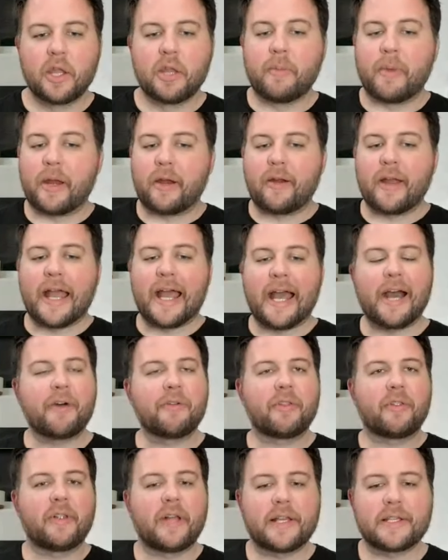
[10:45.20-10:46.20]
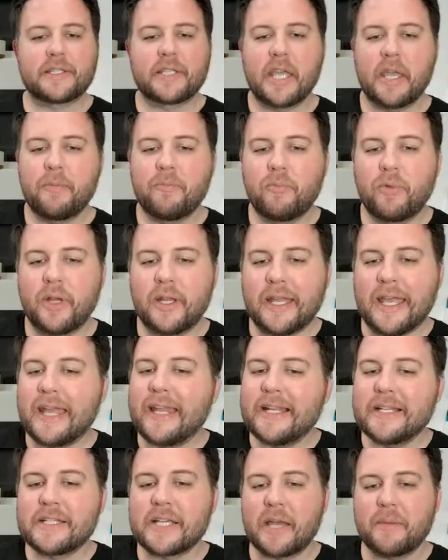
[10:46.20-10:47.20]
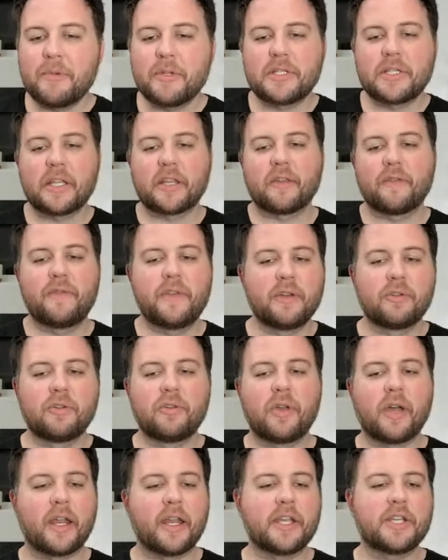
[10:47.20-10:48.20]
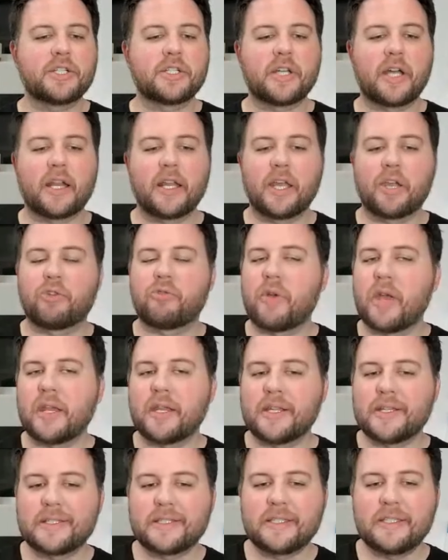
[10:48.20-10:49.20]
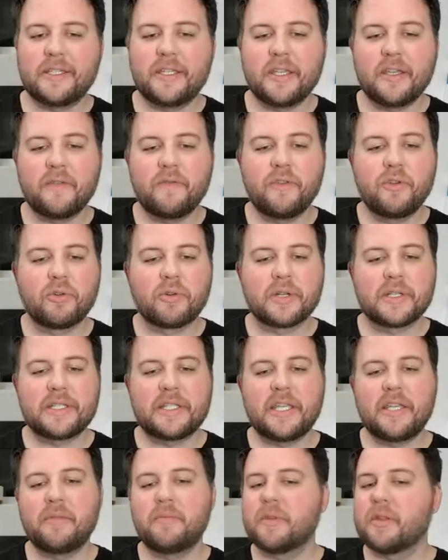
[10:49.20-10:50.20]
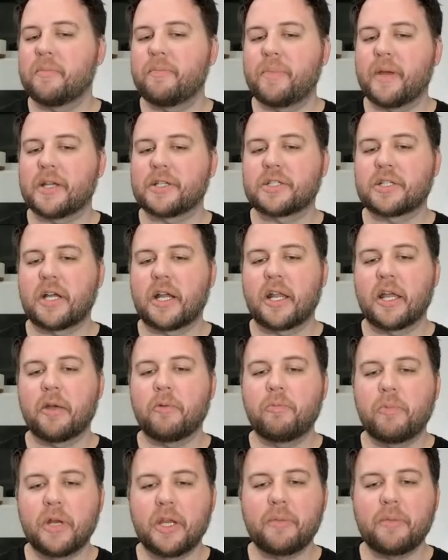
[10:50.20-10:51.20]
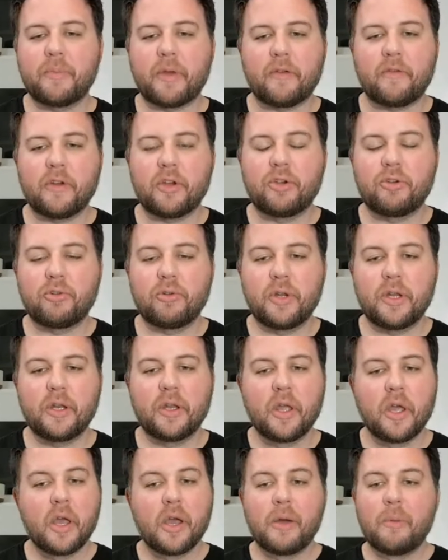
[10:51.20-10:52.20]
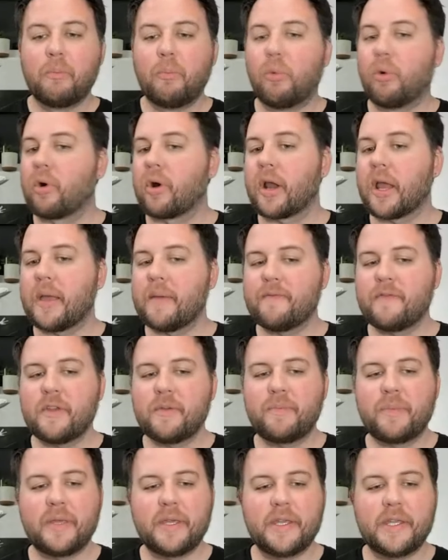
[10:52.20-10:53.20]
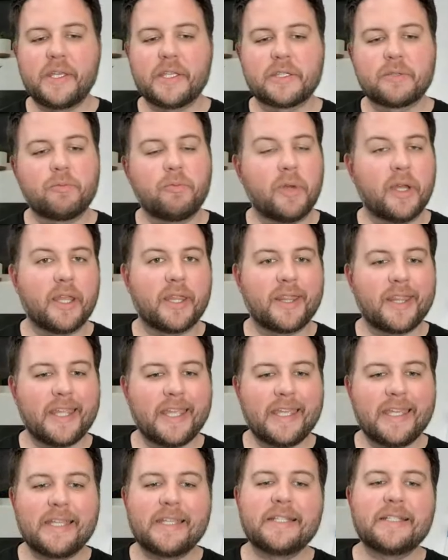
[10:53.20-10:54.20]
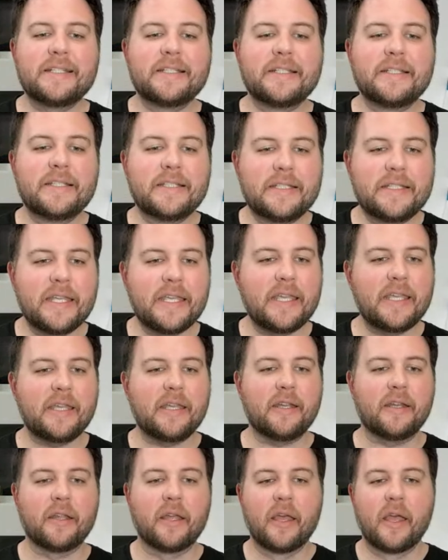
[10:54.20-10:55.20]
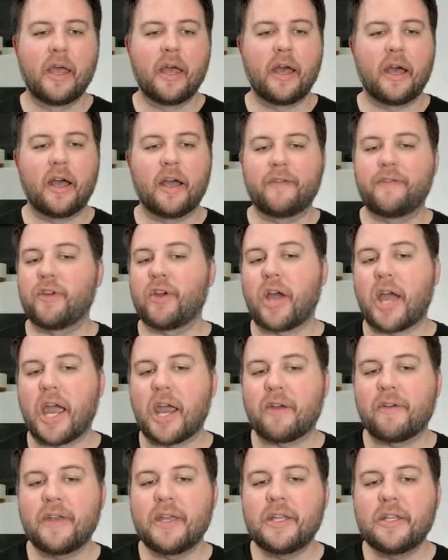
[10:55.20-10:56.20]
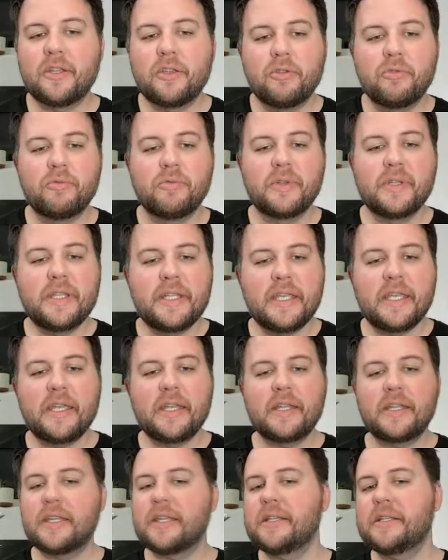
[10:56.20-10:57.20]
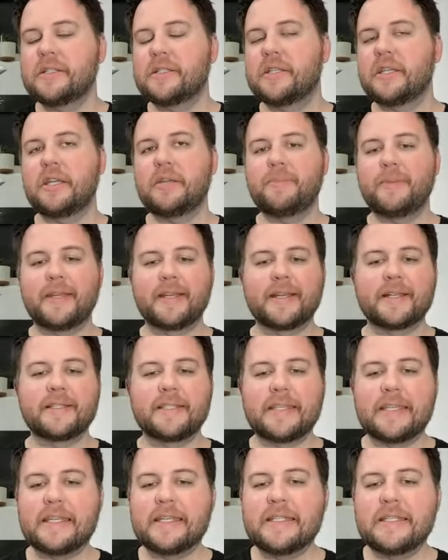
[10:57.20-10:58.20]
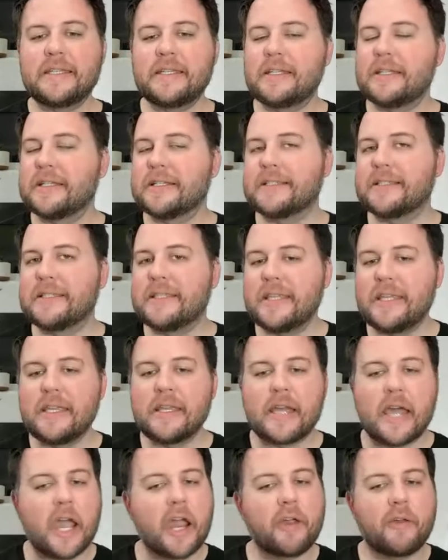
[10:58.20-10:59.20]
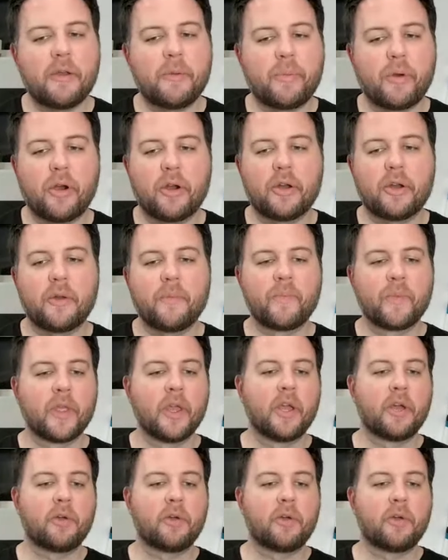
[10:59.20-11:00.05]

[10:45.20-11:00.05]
No matter how the last game went, anytime you take the field, you got a shot at greatness. Give your team the best shot at winning by recruiting more MVPs with Indeed. Uh, if you're hiring, you need Indeed because Indeed is the hiring partner